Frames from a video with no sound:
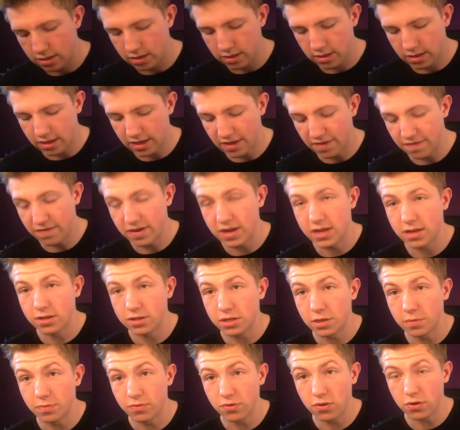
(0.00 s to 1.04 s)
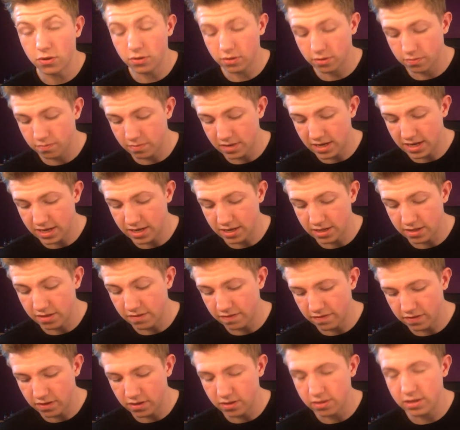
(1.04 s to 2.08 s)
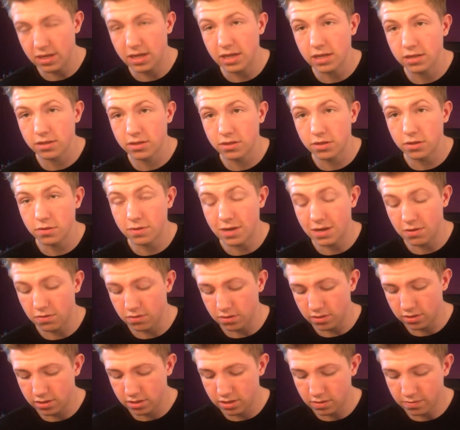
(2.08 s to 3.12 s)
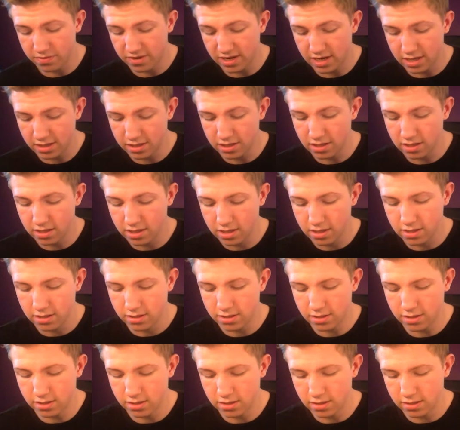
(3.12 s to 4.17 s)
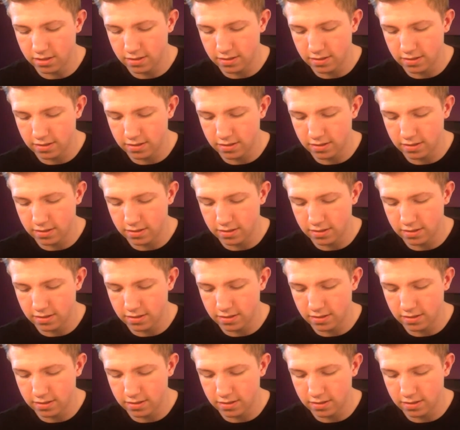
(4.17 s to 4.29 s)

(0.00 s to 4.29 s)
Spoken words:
I haven't actually broke mine in the first like 2 hours, surprisingly, so